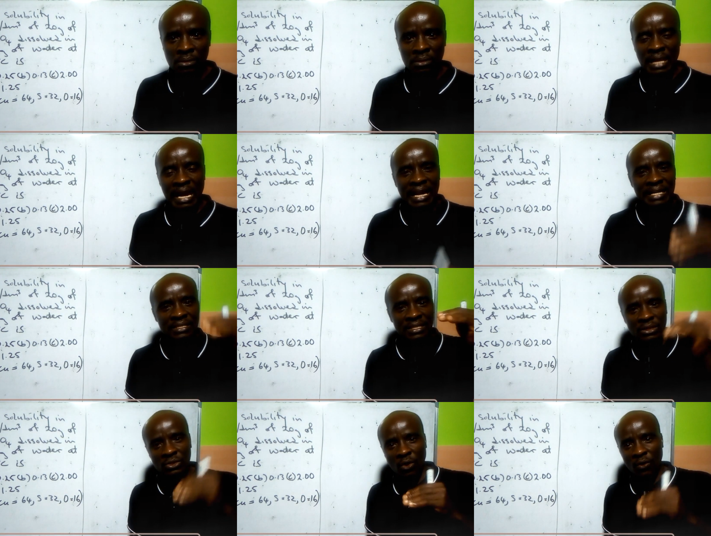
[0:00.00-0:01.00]
that can
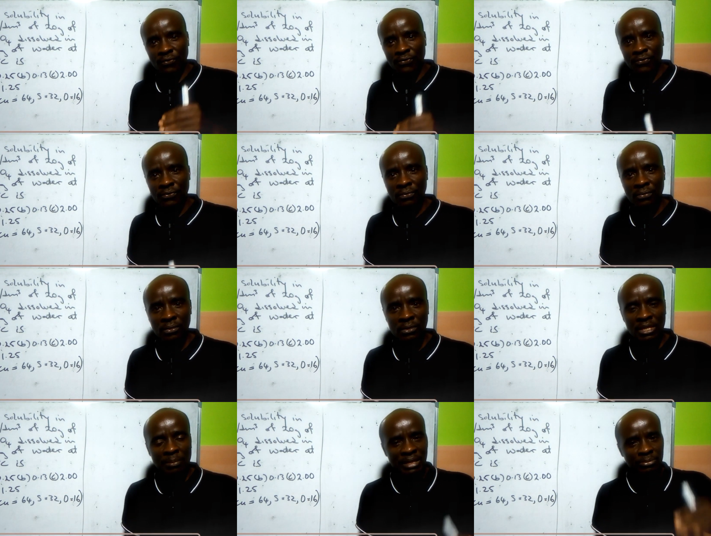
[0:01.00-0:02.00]
dissolve,
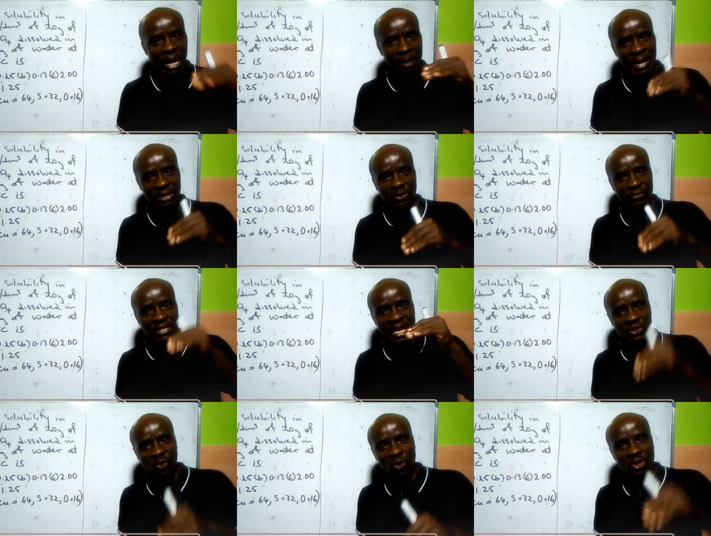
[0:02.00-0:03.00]
the maximum amount of that
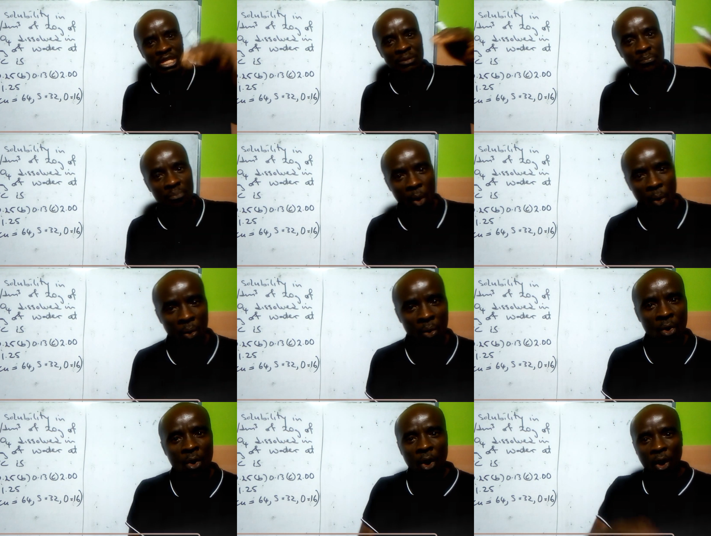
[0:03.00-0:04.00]
solute in
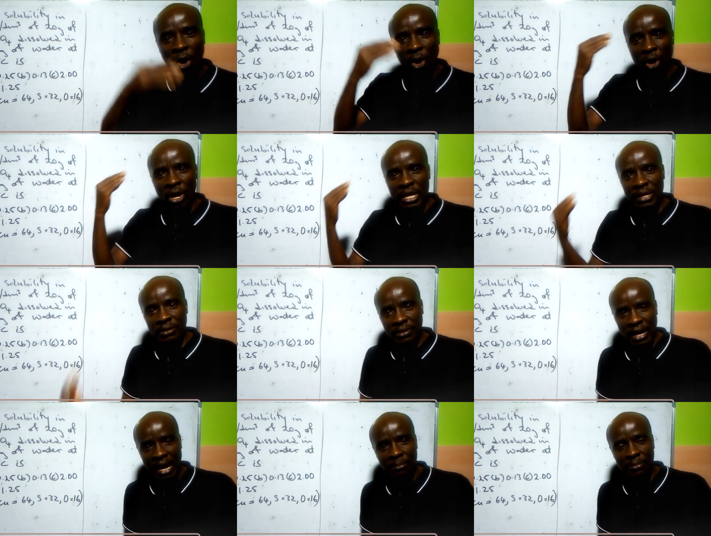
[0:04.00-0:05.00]
mole or in
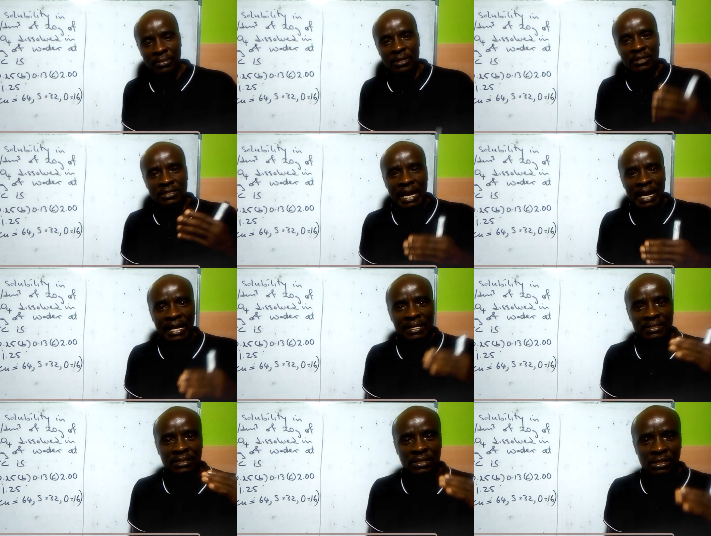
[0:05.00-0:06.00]
gram that
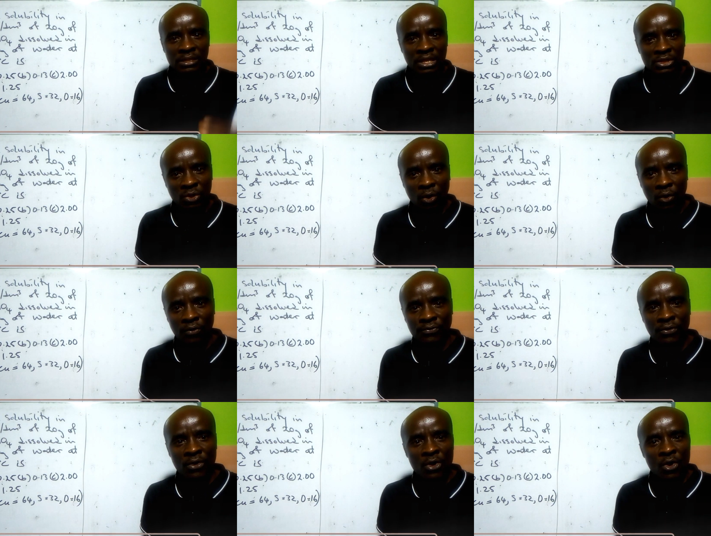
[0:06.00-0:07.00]
can dissolve
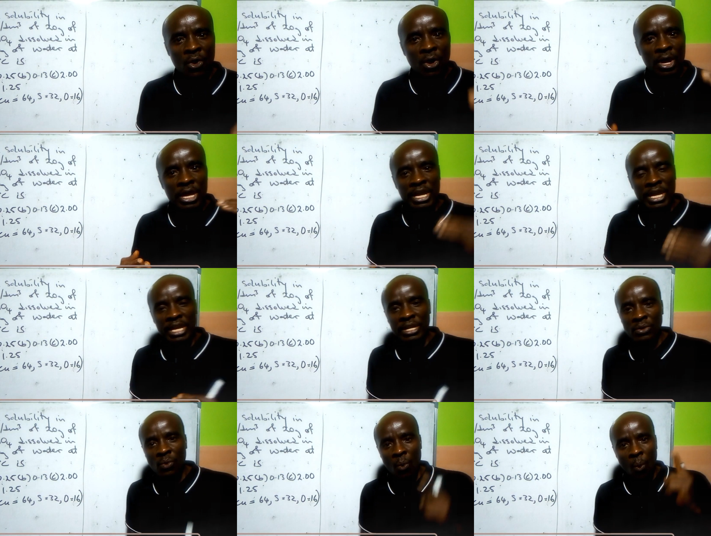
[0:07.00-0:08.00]

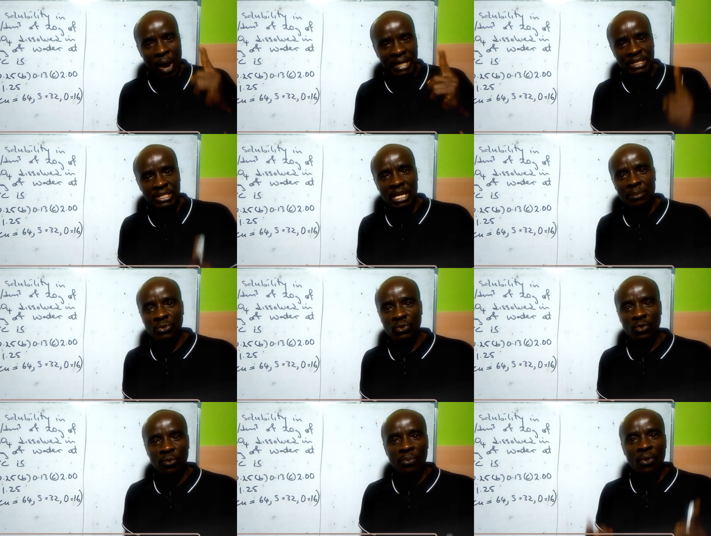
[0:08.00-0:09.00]
in 1 dm
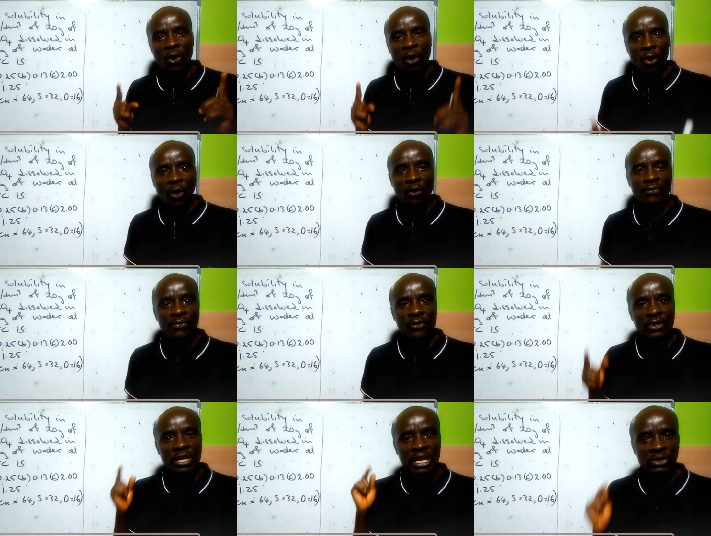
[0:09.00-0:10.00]
cube of
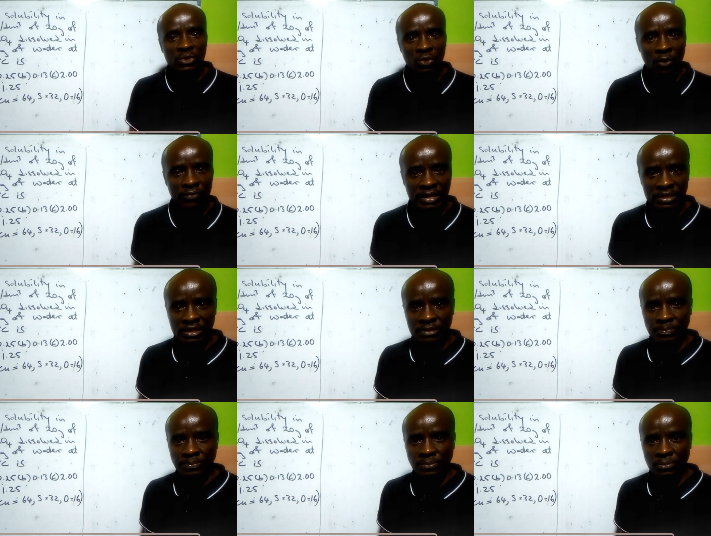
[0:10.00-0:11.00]
a solvent.
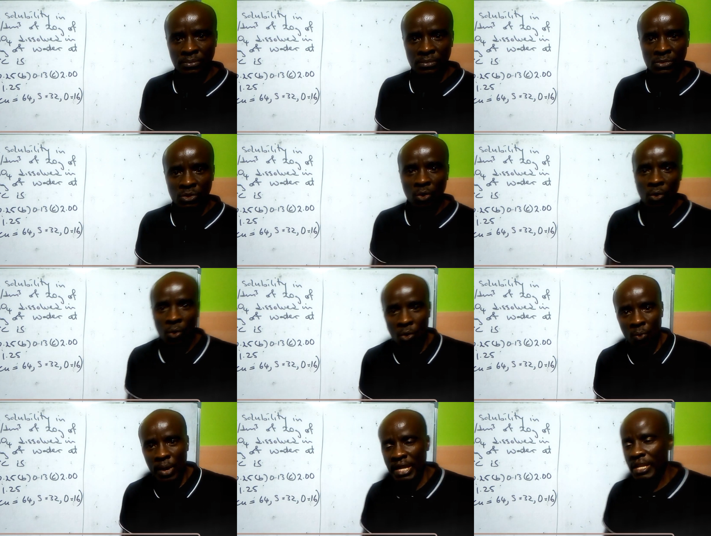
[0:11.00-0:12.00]
So
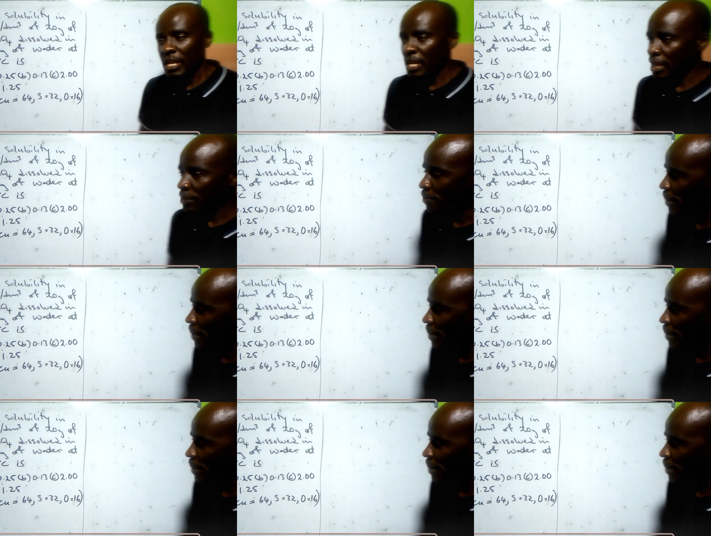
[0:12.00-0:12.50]
when a